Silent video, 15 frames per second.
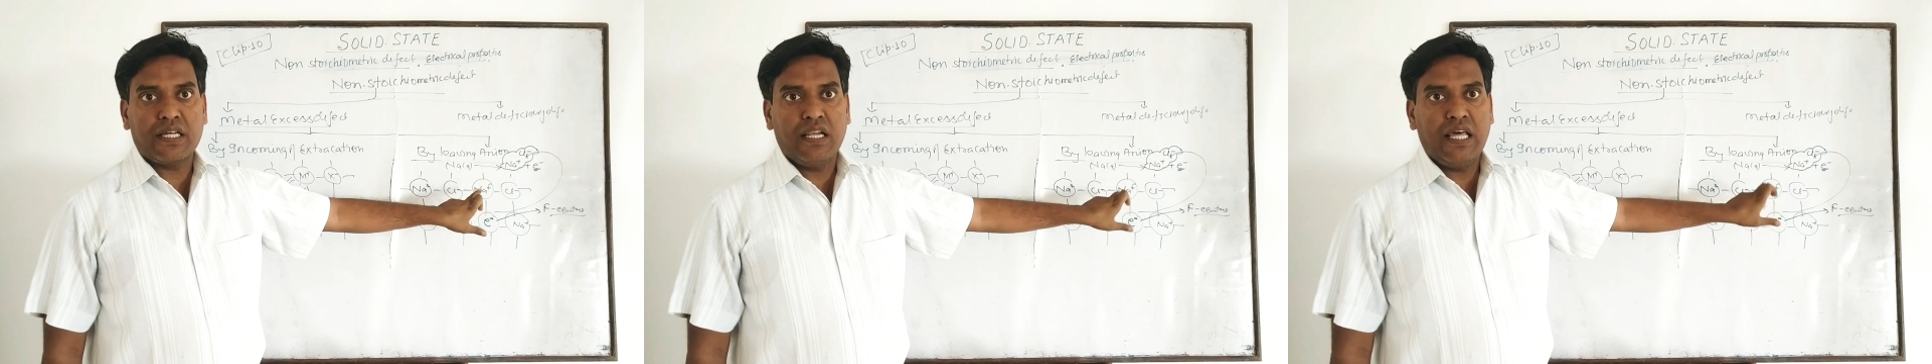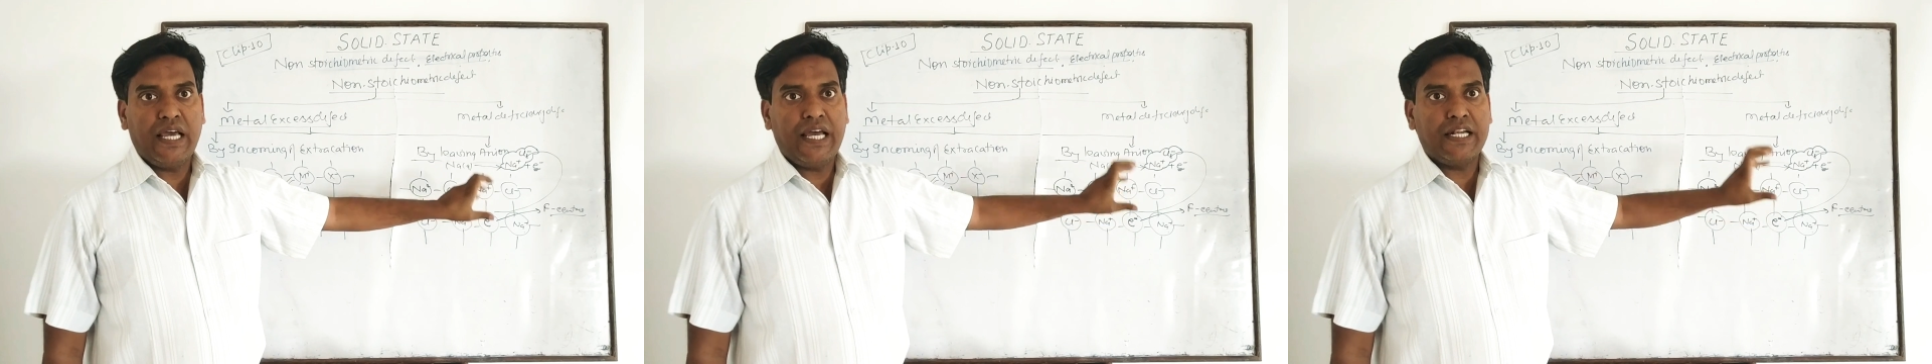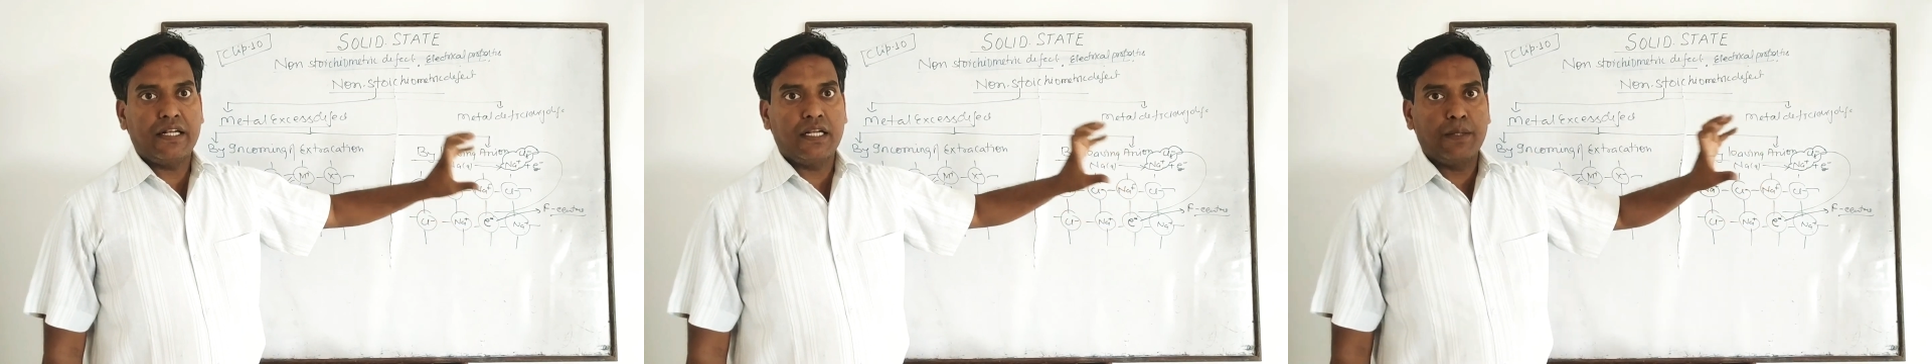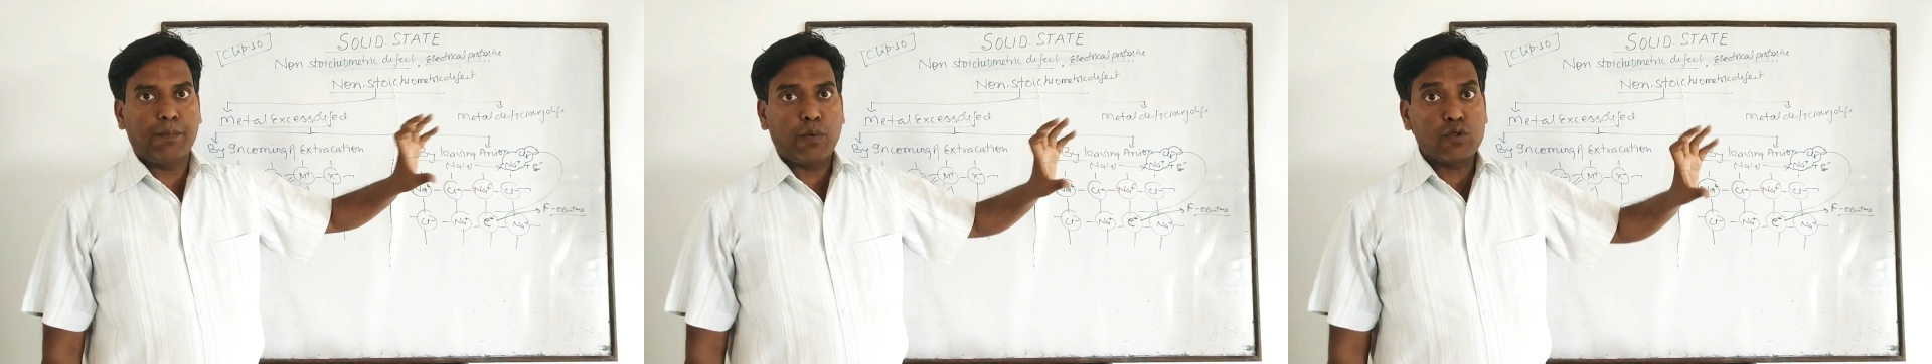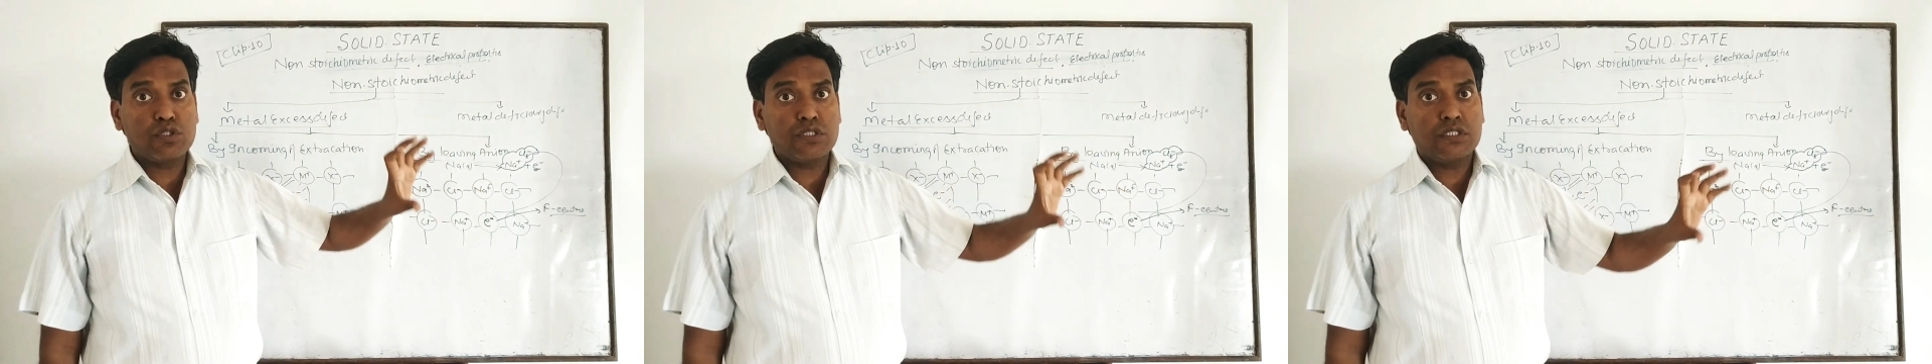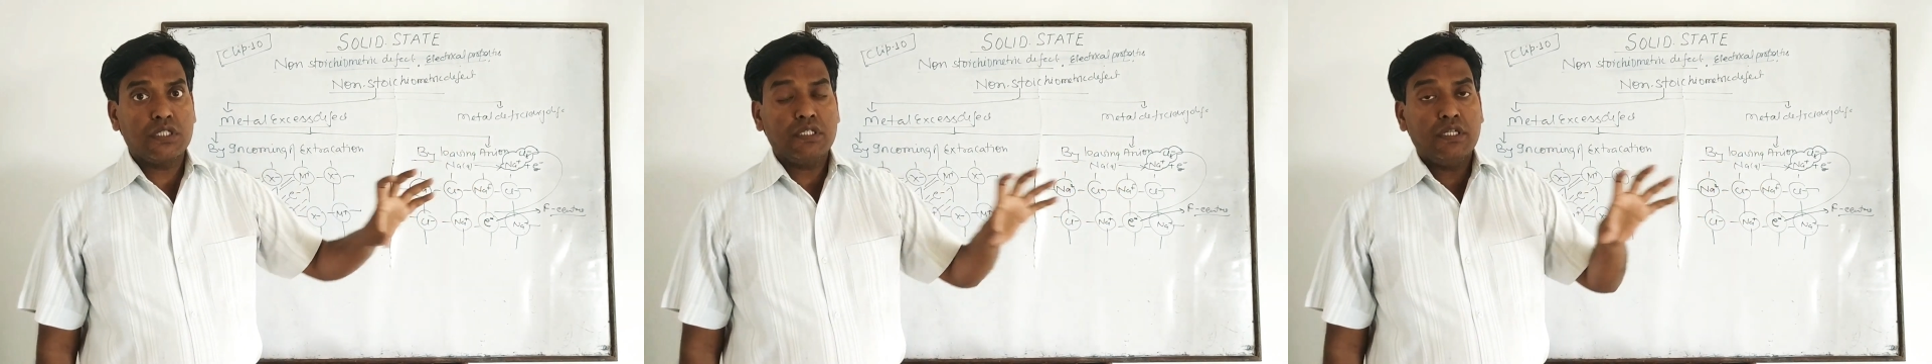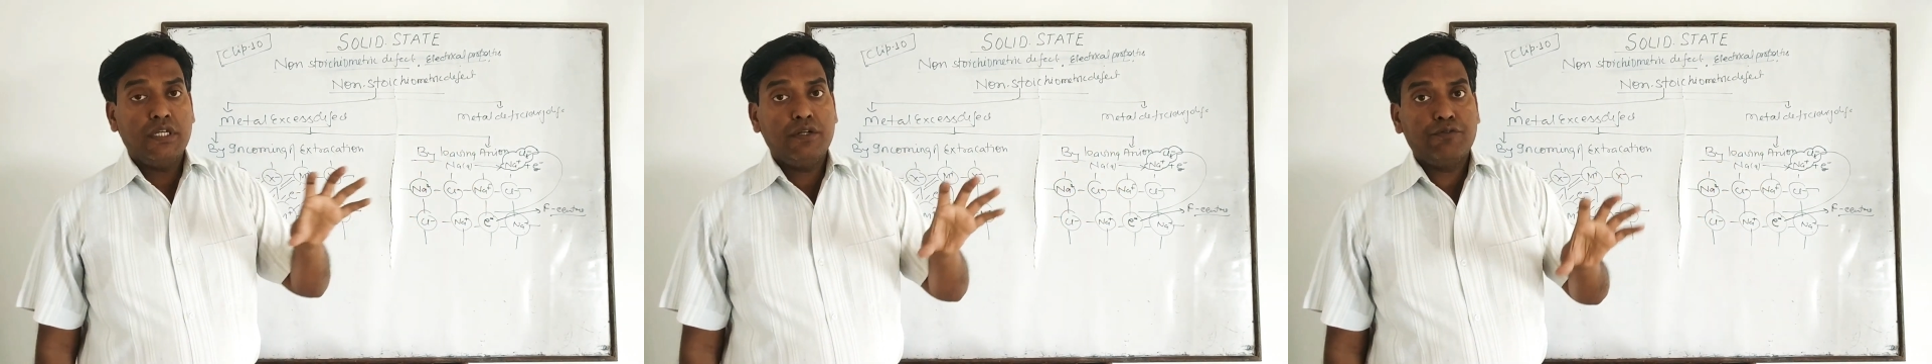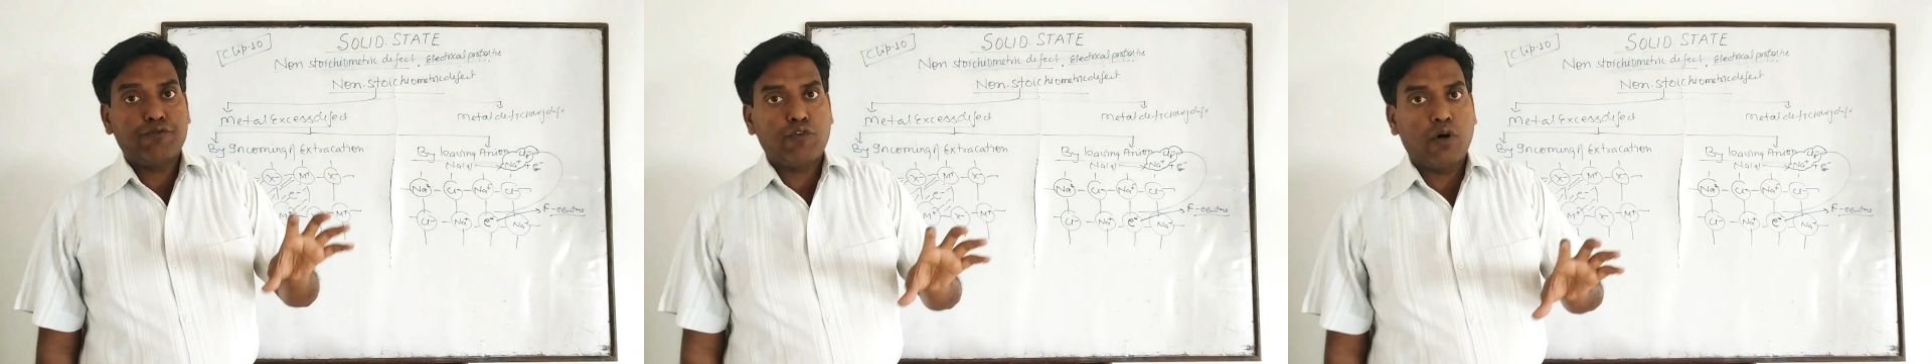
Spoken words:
and deposited in form